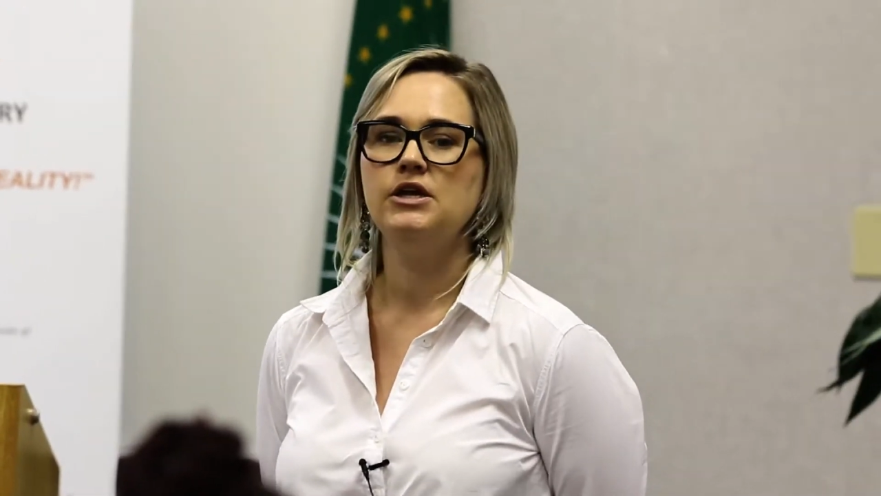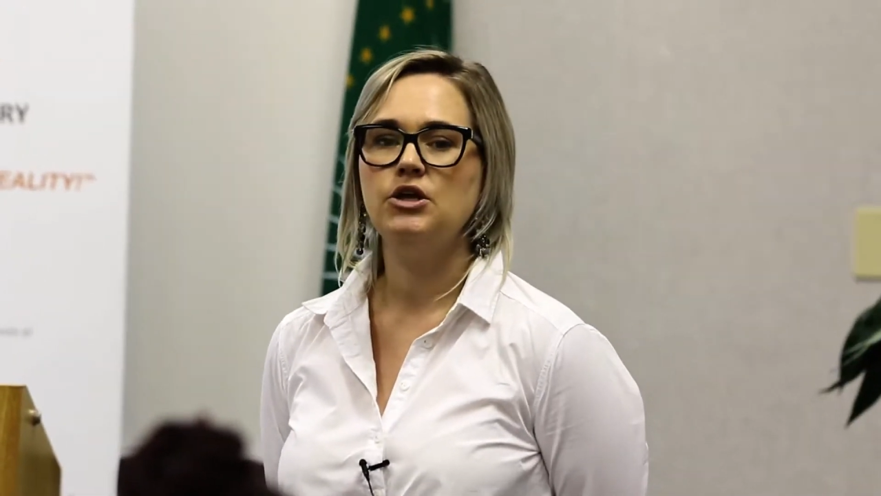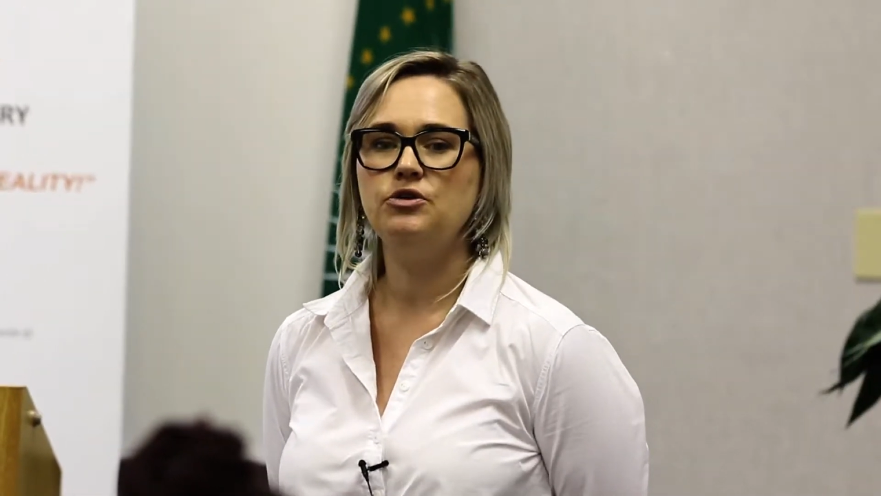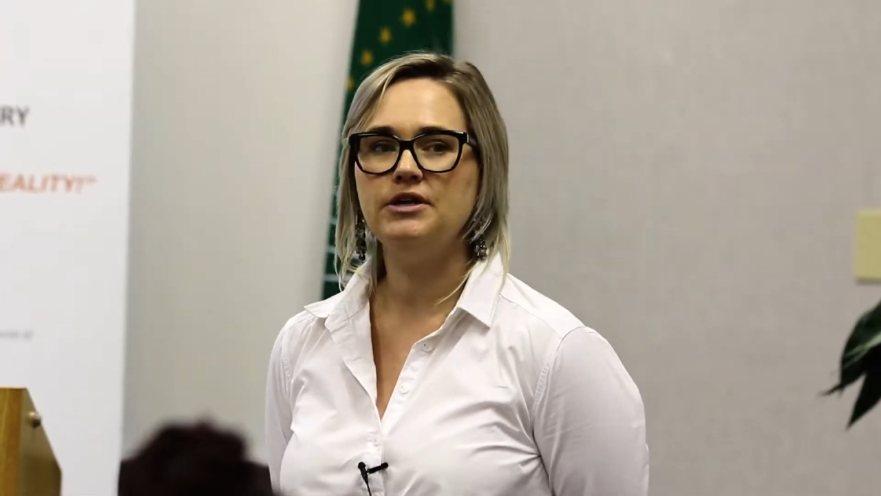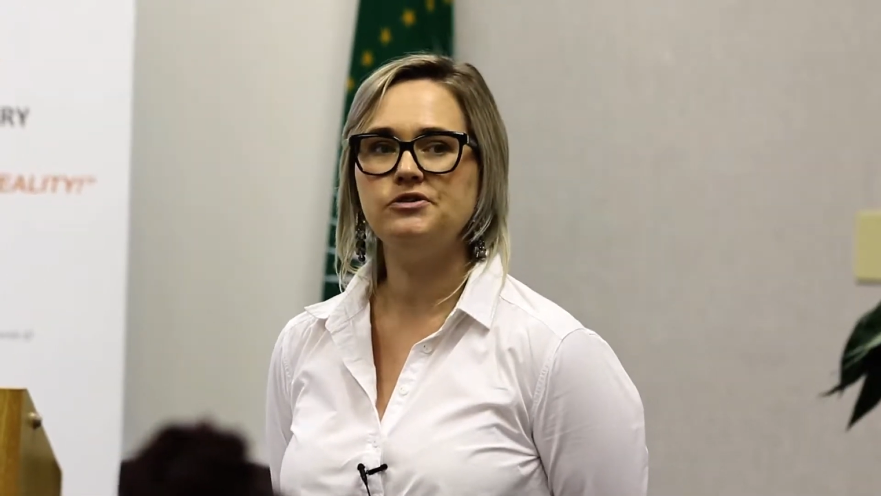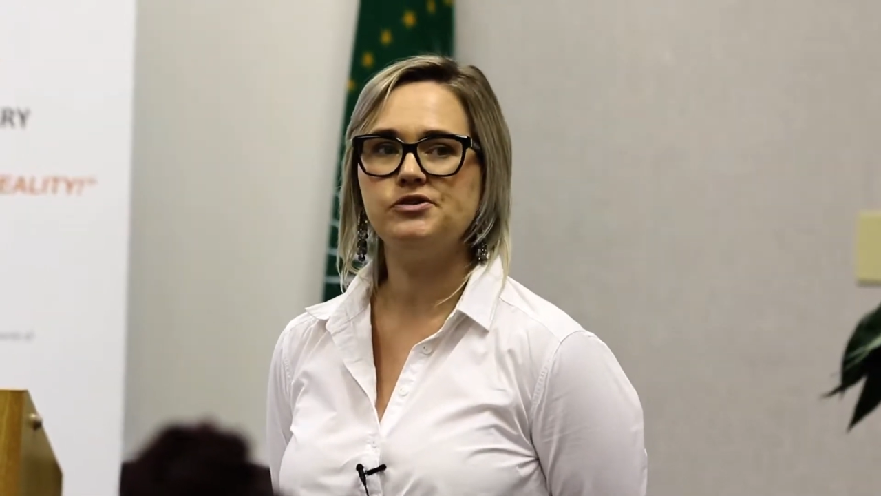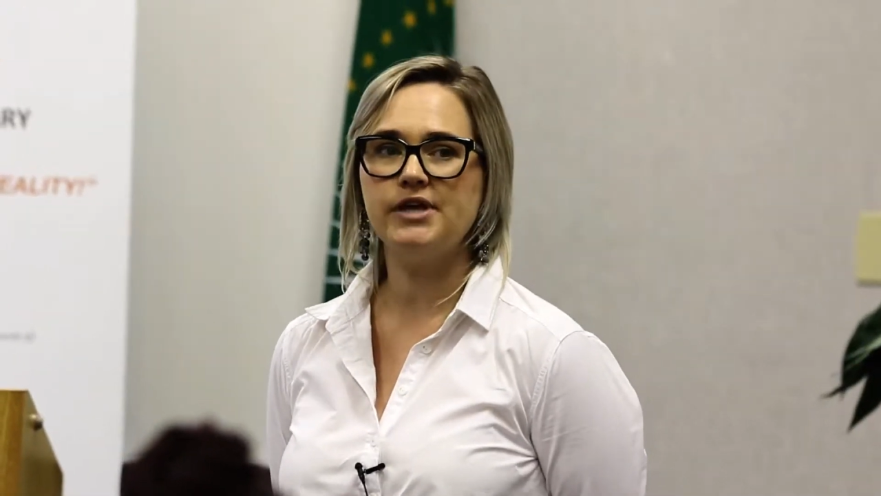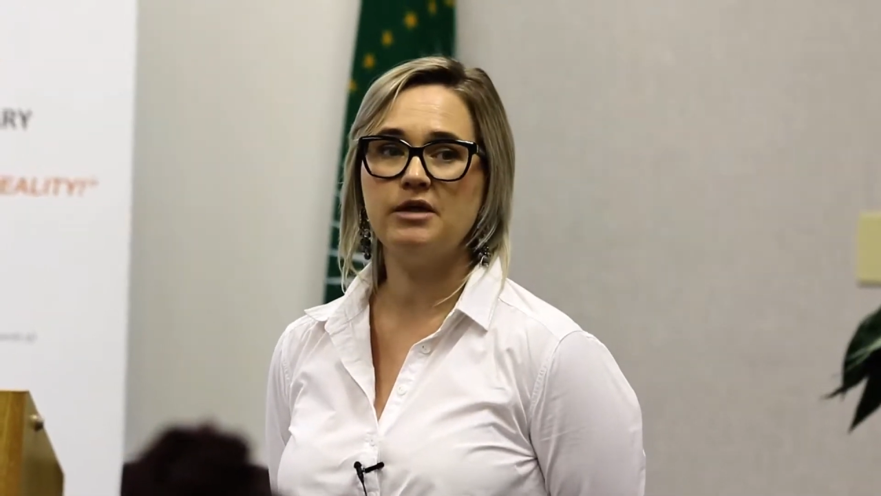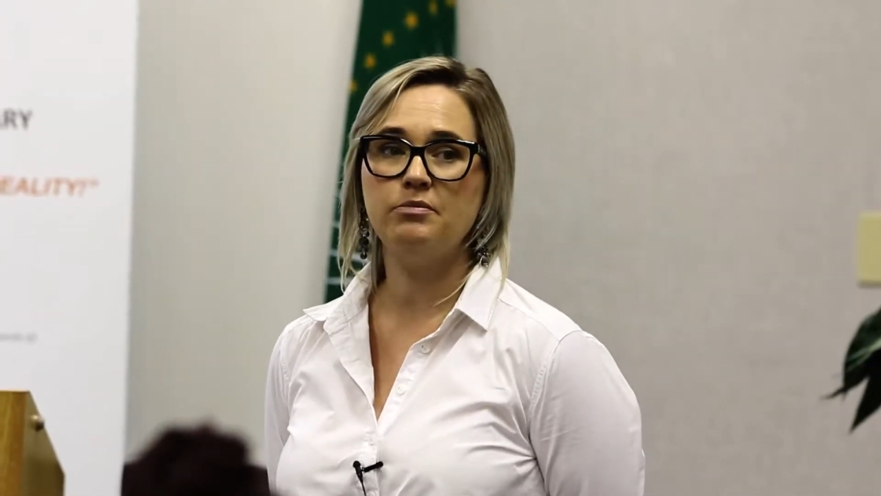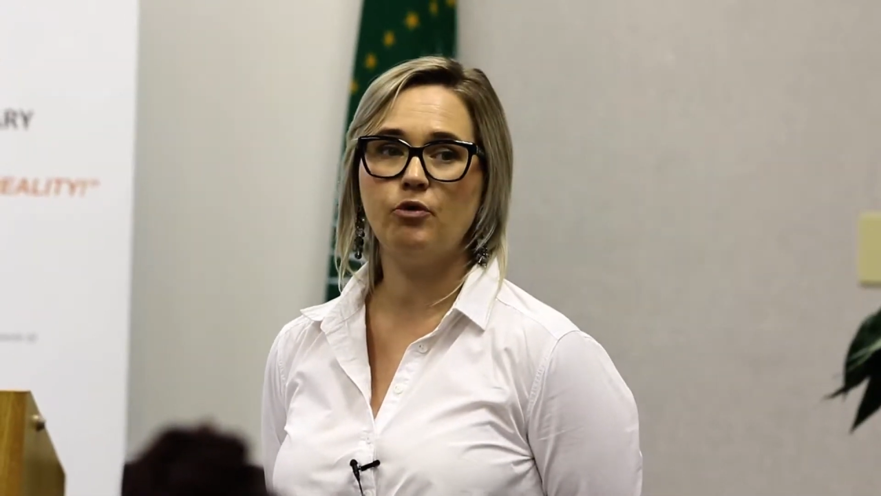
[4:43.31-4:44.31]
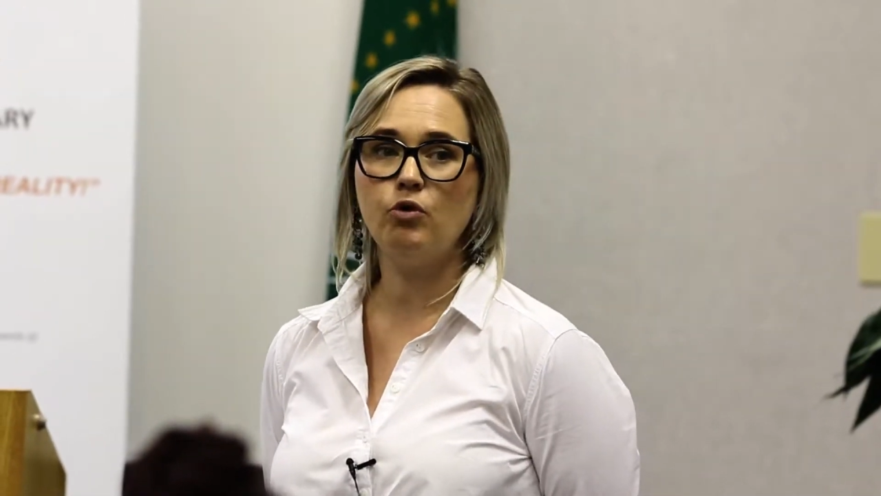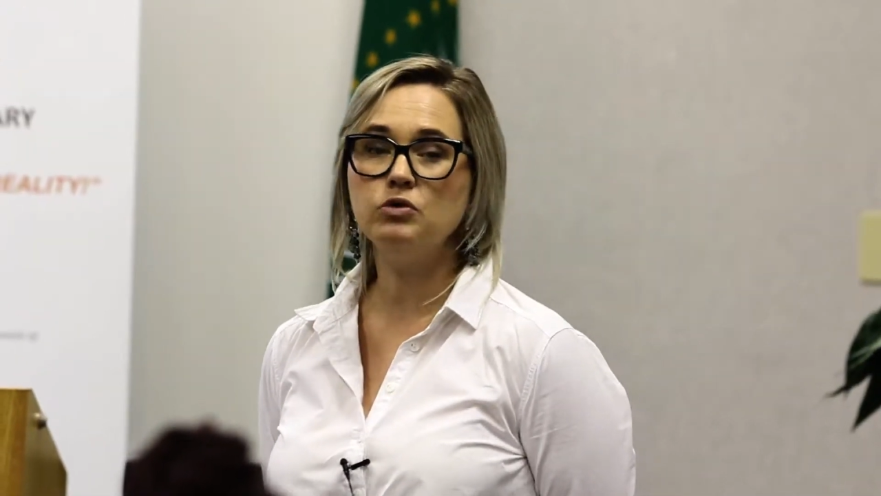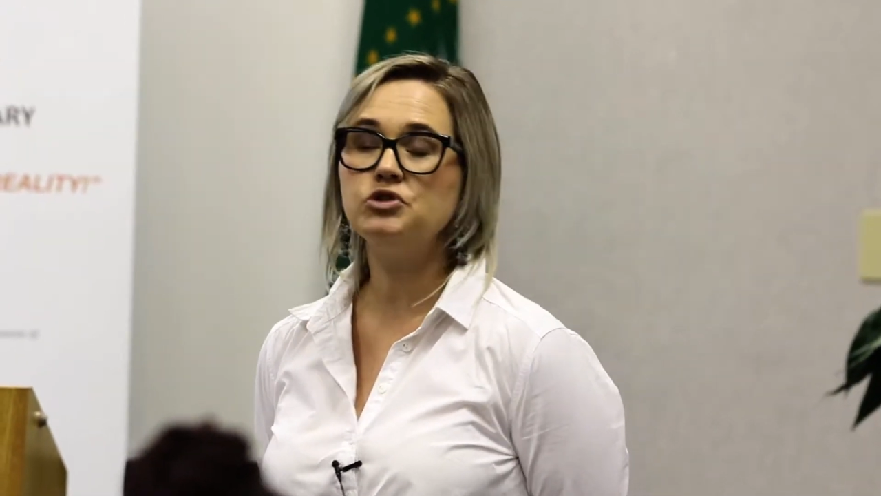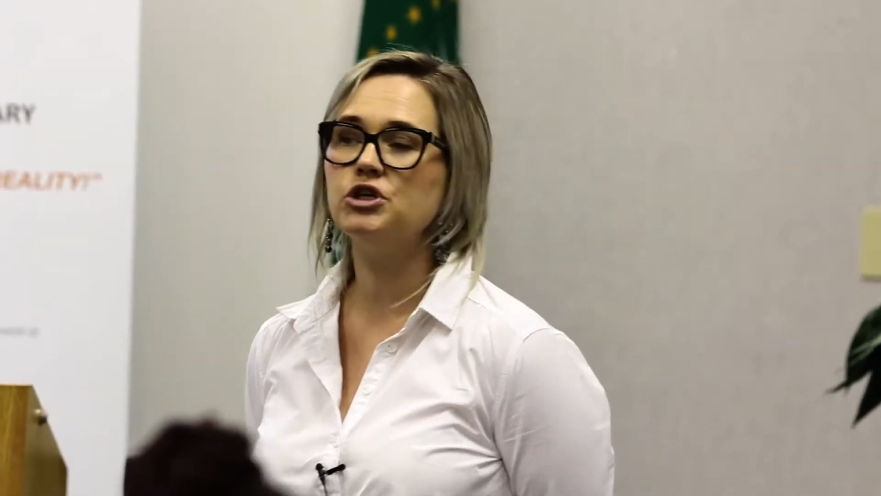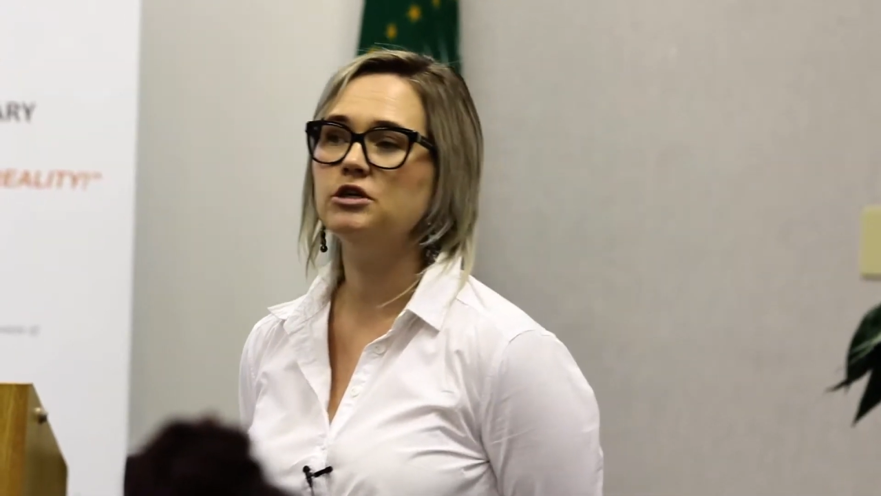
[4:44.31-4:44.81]
You need to say in
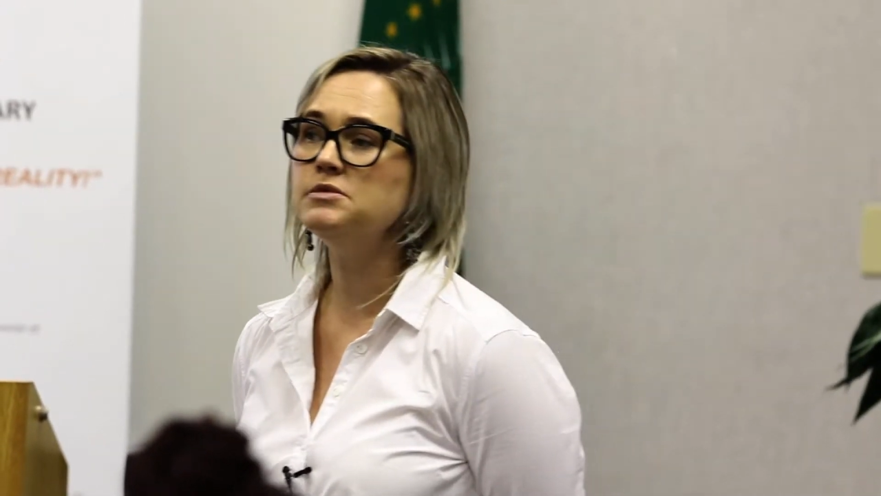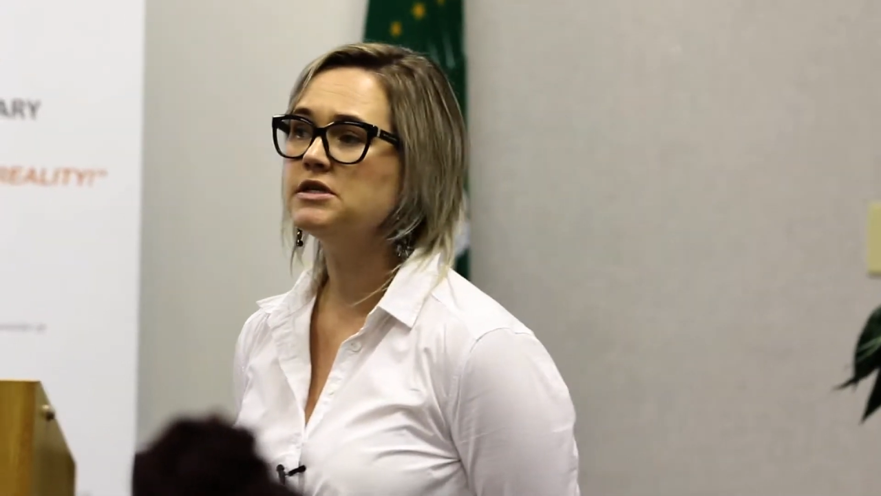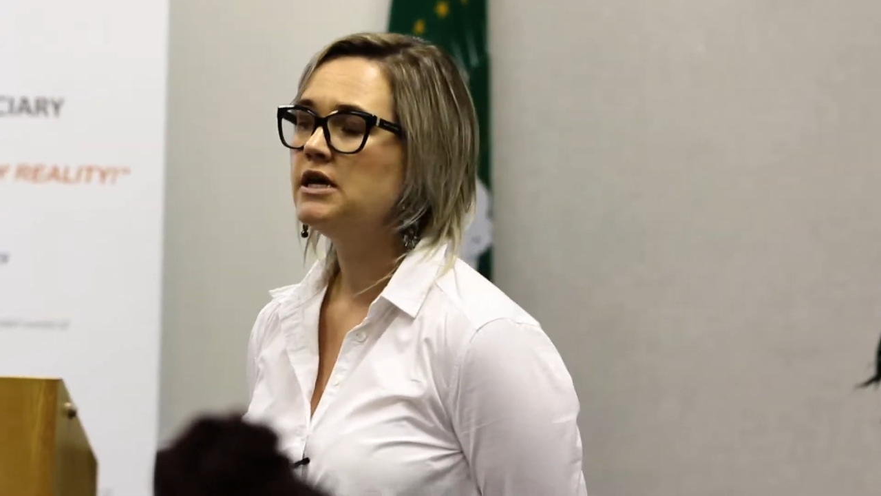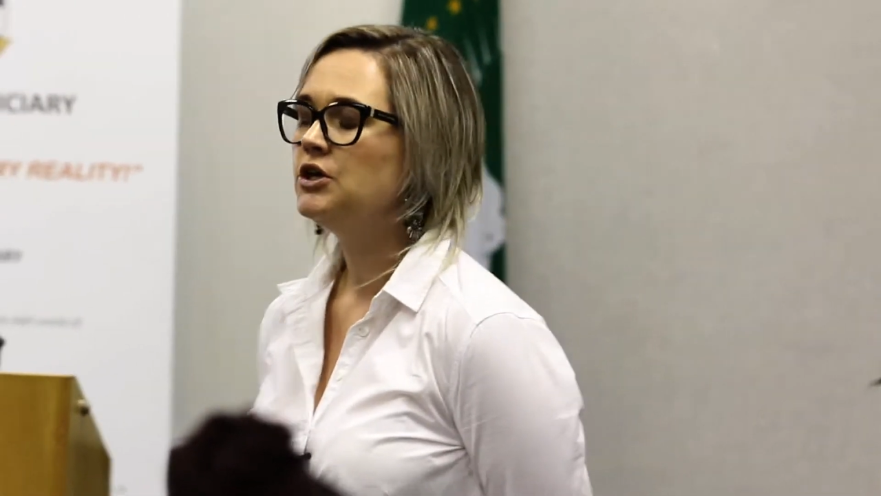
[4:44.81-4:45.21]
broad terms.